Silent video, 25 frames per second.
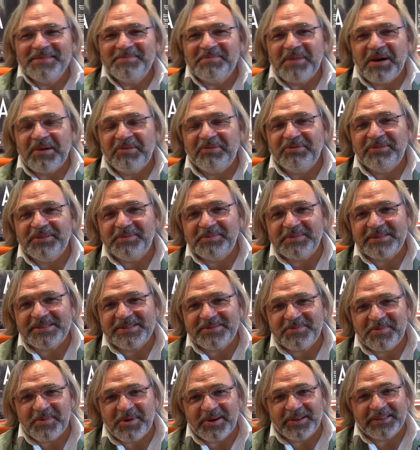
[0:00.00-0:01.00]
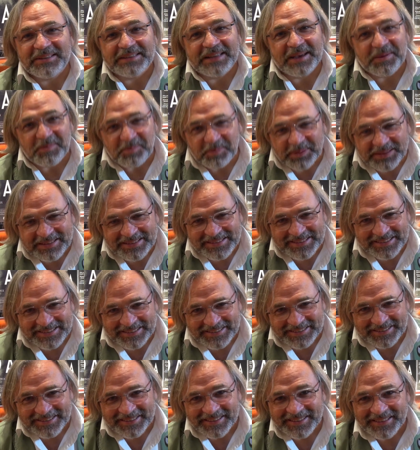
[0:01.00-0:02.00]
My film is about empathy.
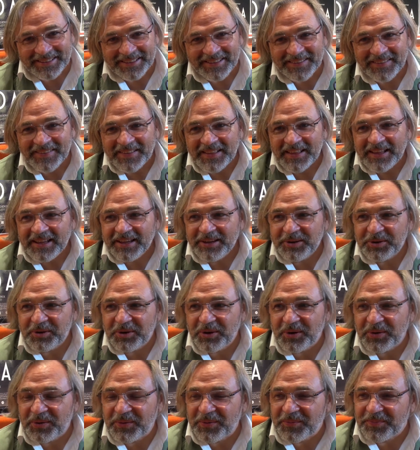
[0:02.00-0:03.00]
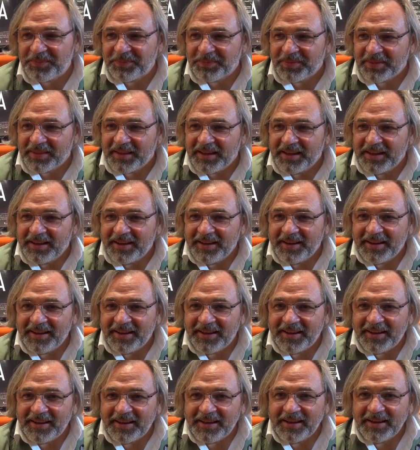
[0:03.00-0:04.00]
You know,
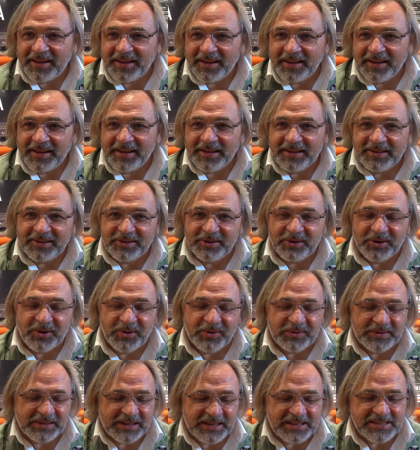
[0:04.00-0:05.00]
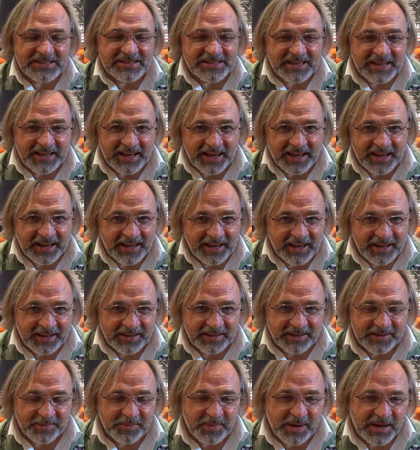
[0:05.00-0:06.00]
there is
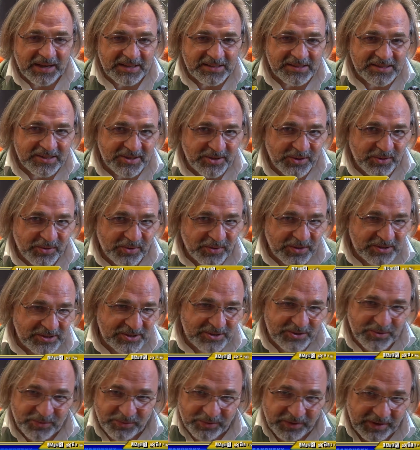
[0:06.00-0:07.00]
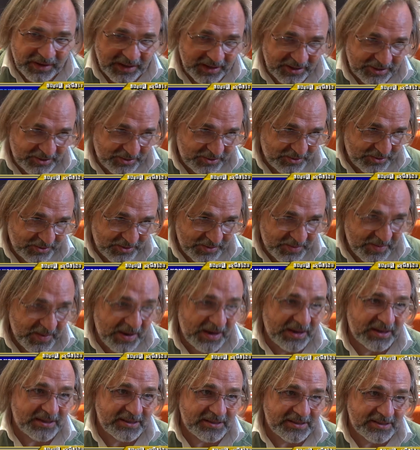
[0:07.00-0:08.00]
Elon Musk who wants to fly to the
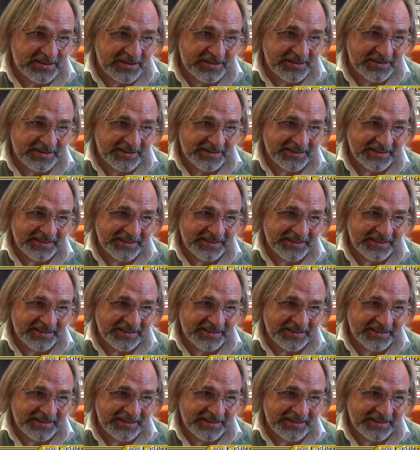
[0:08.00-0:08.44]
Mars.